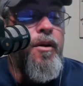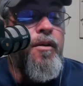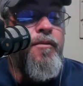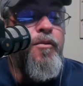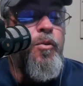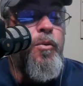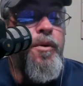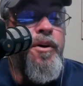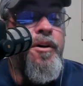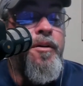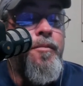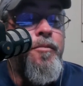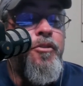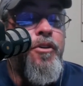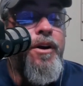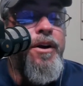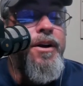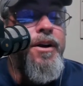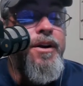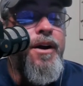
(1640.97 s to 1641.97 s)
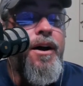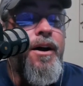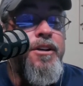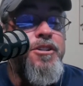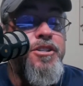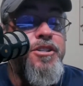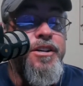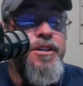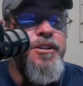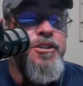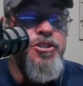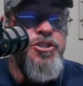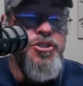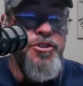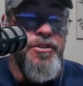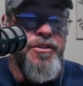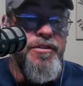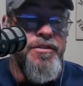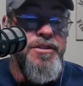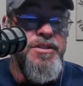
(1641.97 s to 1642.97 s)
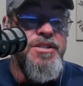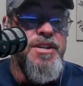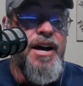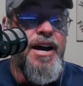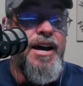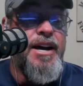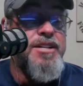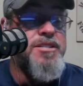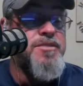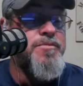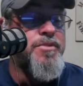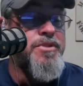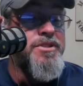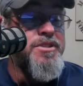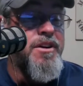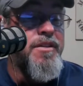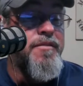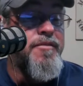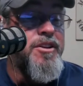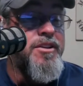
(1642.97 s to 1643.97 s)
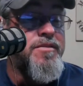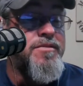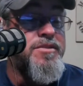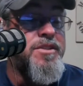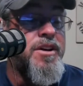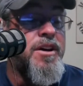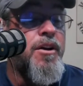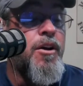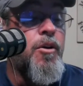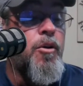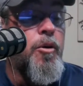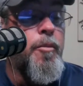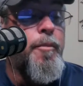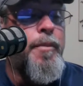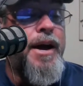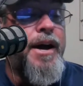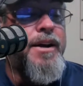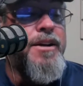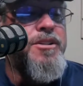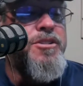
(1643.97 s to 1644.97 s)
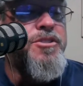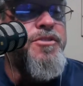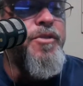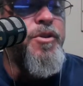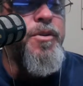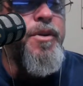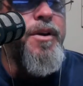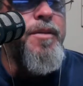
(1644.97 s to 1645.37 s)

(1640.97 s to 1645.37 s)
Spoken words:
overwhelmed trying to dodge hidden sugars, dyes, and preservatives or packaged food